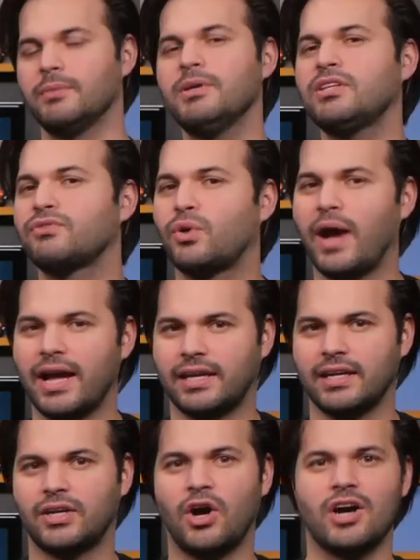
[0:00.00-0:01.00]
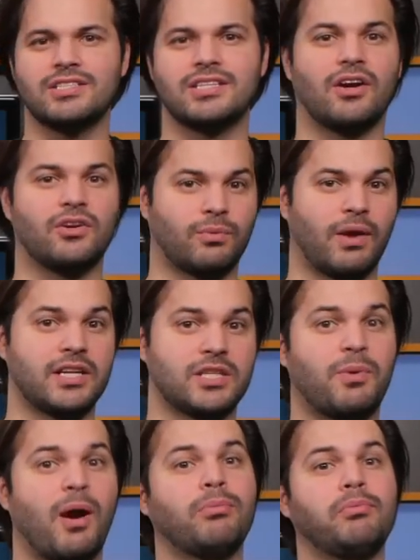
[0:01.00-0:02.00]
The myth of cracking causing arthritis
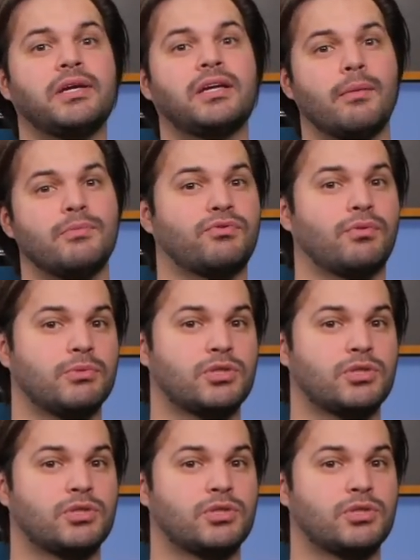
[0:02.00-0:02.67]
probably comes from